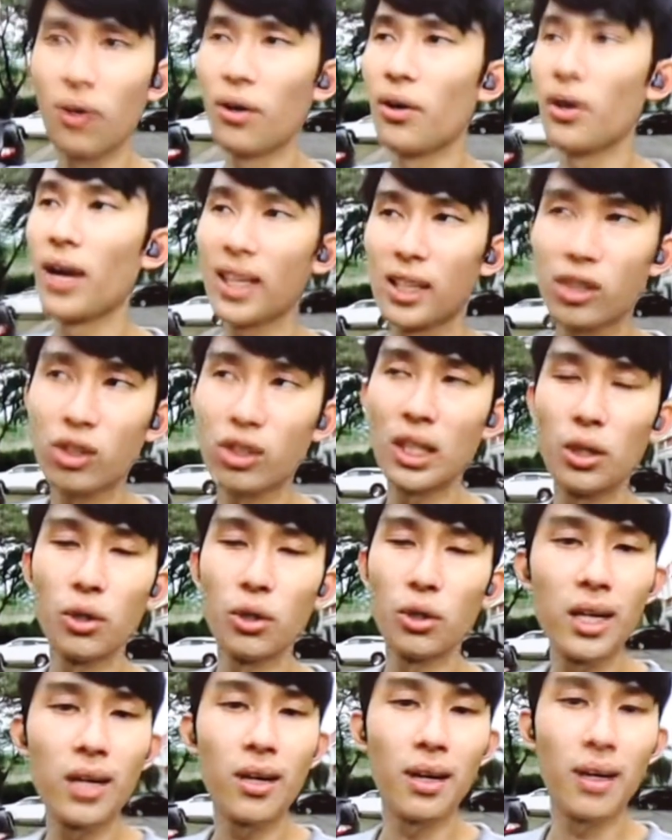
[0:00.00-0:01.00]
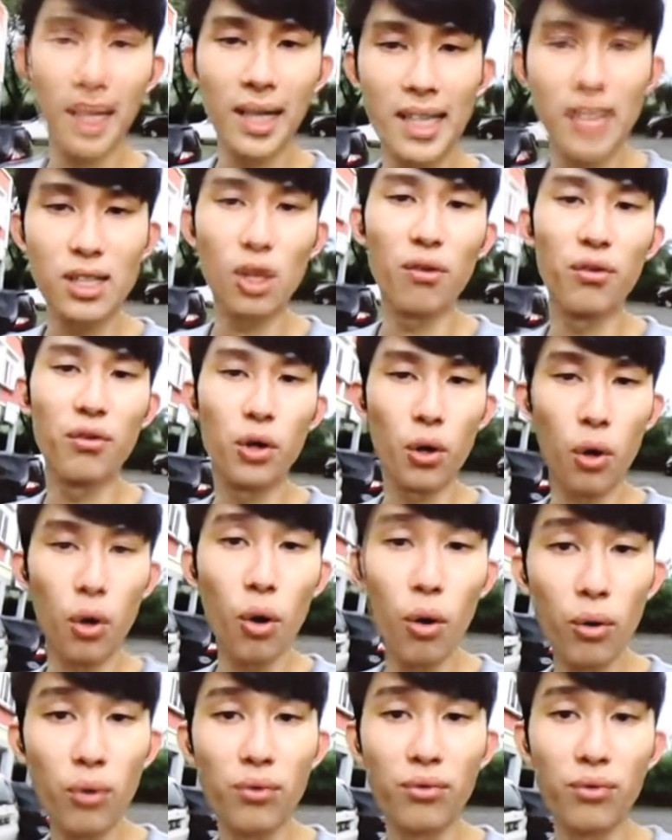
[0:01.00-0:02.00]
or actually you hear less of
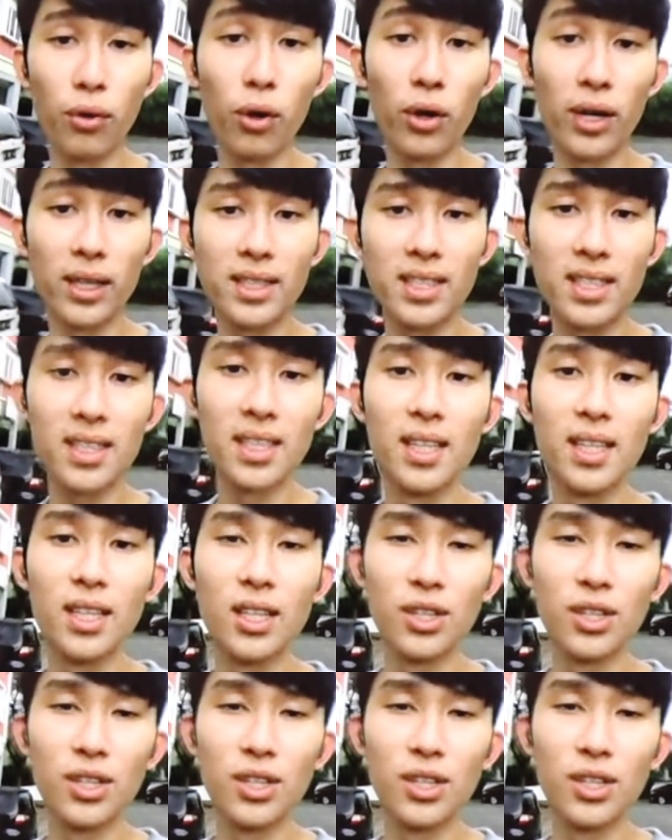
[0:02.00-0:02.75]
your own voice.